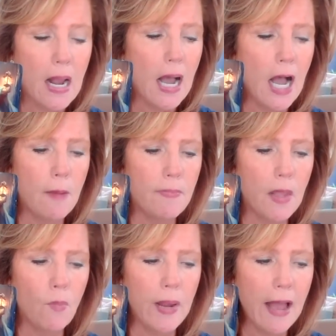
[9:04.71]
Um,
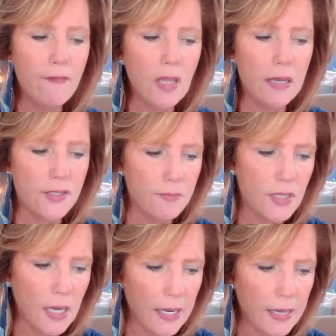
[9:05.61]
we have a lot
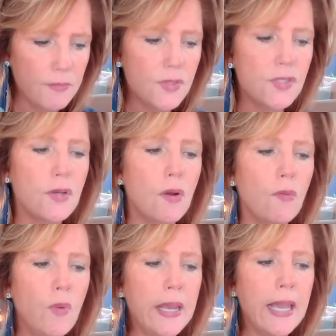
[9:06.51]
sometimes
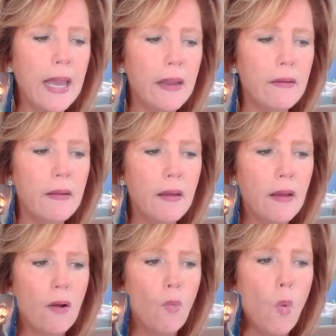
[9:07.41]
we can
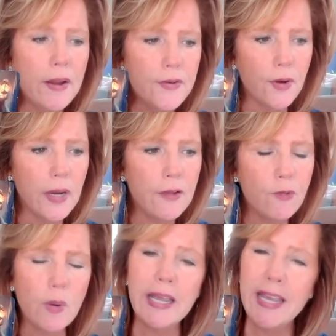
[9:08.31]
wonder if
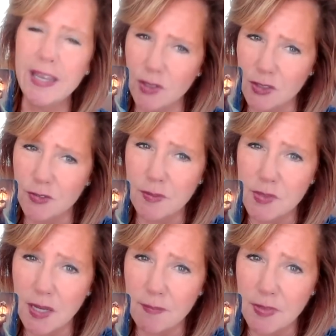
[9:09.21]
we're healed from
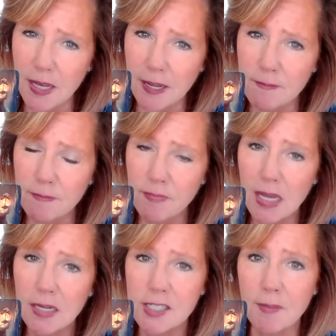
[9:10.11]
something,
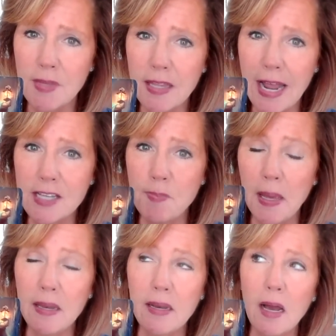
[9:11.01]
something that has
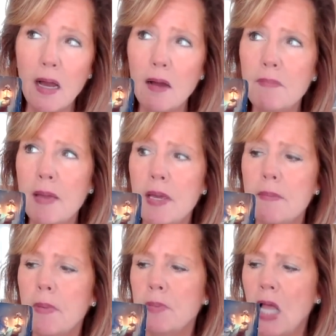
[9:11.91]
been uh,
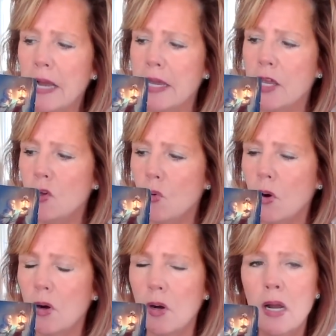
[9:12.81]
maybe blocking
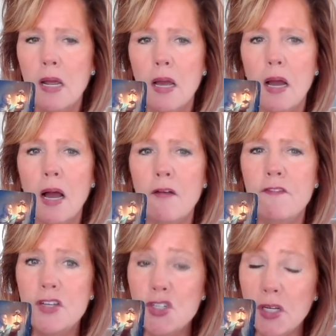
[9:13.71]
your uh,
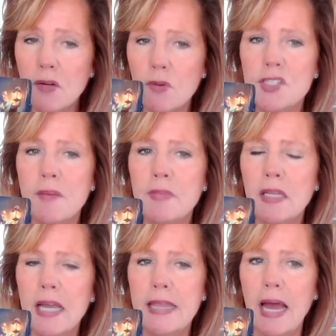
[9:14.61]
vision or something
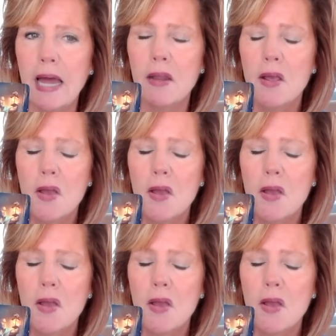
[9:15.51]
like that.